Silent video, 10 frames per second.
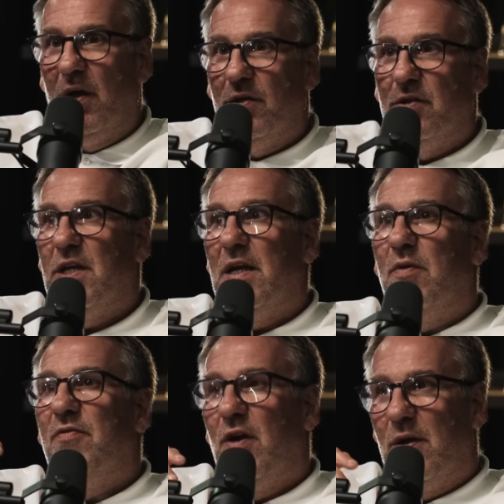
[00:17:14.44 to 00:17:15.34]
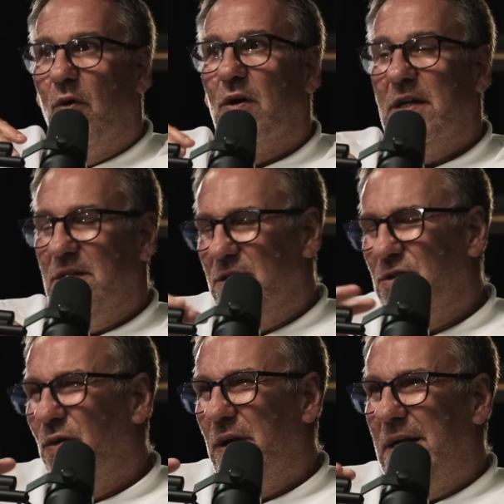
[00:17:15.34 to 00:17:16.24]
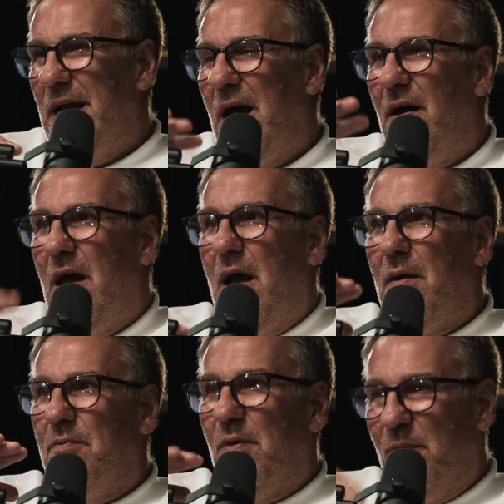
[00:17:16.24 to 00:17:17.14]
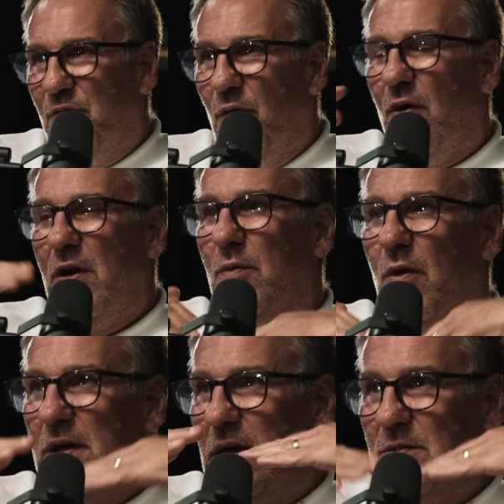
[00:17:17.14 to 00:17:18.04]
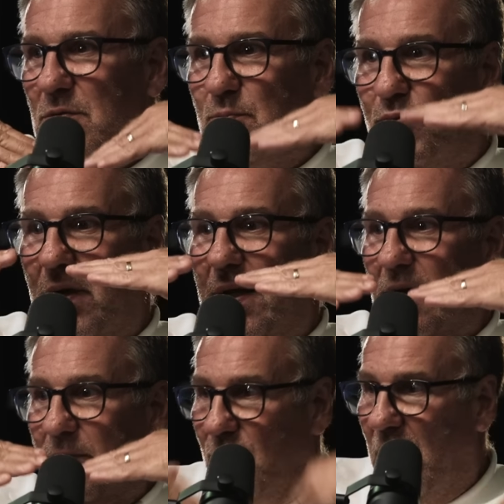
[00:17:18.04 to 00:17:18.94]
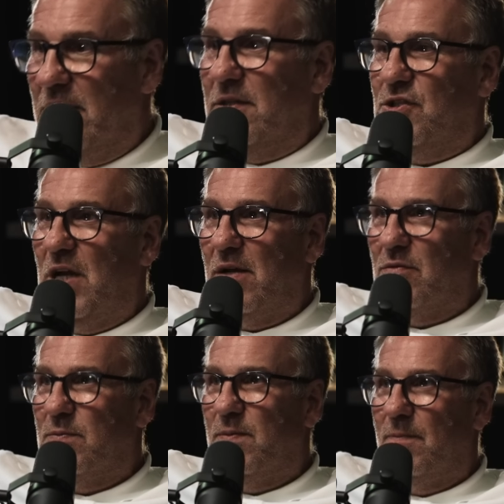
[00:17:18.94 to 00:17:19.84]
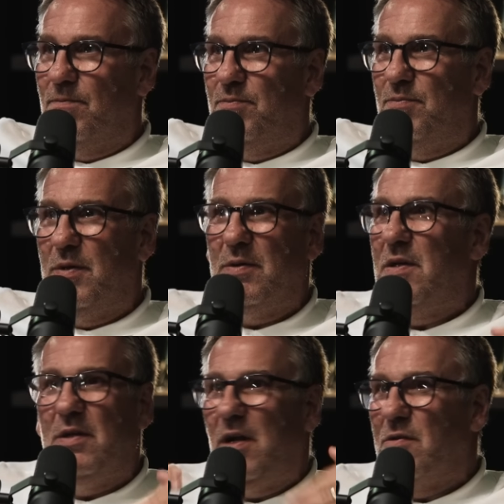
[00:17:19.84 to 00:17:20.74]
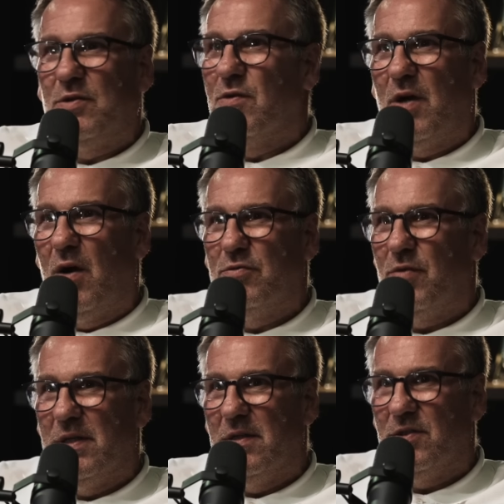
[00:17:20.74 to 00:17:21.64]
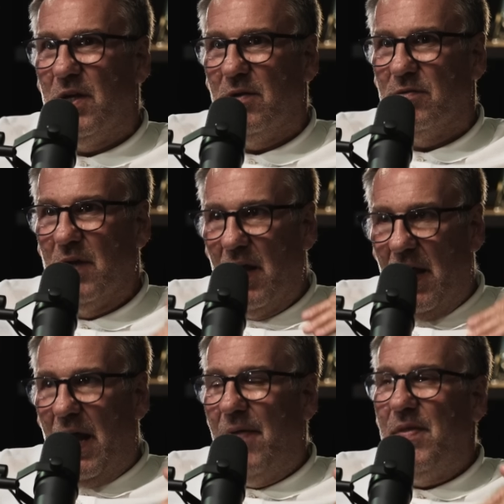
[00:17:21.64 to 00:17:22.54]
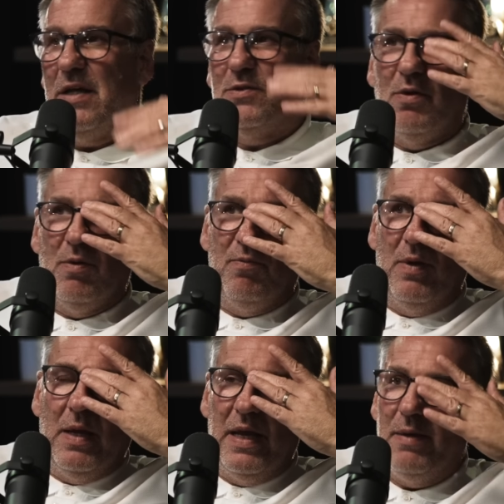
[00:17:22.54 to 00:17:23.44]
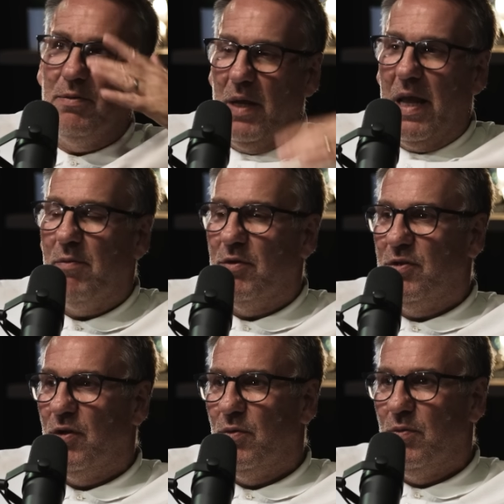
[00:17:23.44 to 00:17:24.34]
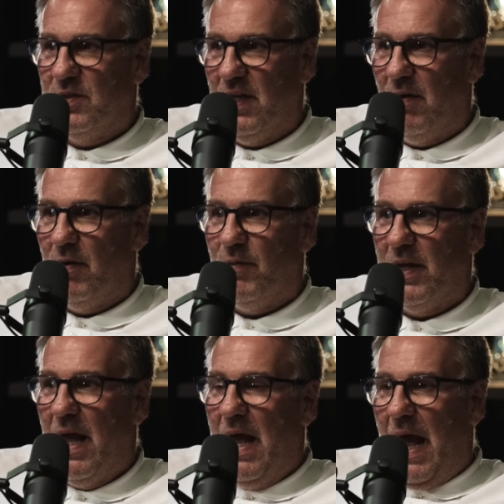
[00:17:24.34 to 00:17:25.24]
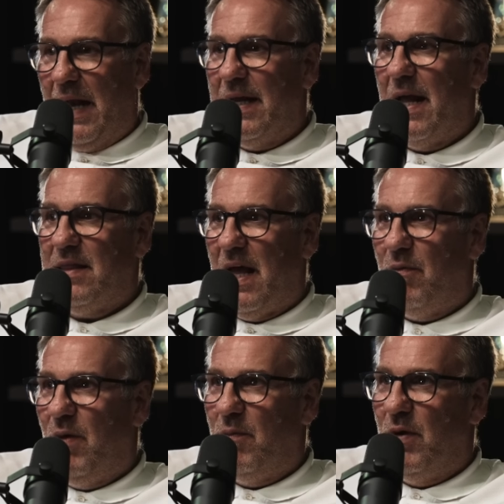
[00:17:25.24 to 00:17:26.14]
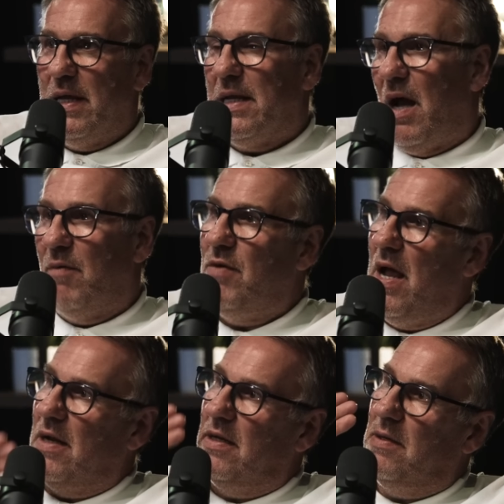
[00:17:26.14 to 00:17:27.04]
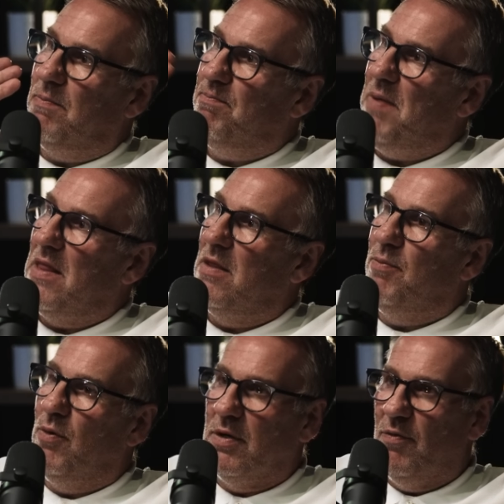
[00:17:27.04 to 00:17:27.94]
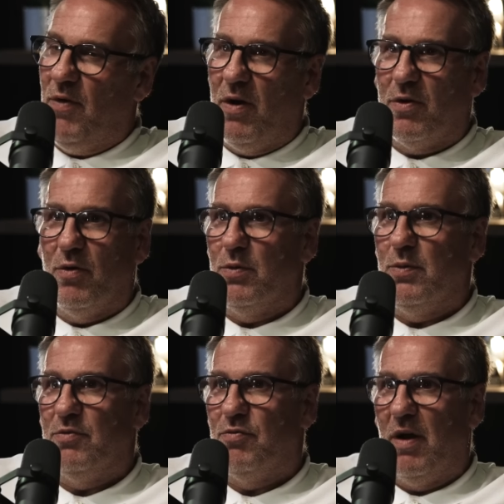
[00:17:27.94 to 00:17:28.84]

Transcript: You see it with Ollie Watkins is doing it now. But before Ollie Watkins was brilliant at running the channels, but, but you don't score goals running the channels. And that's what he he would do Thierry Henry. And he had that one where he come round and he bend the ball in the far corner with his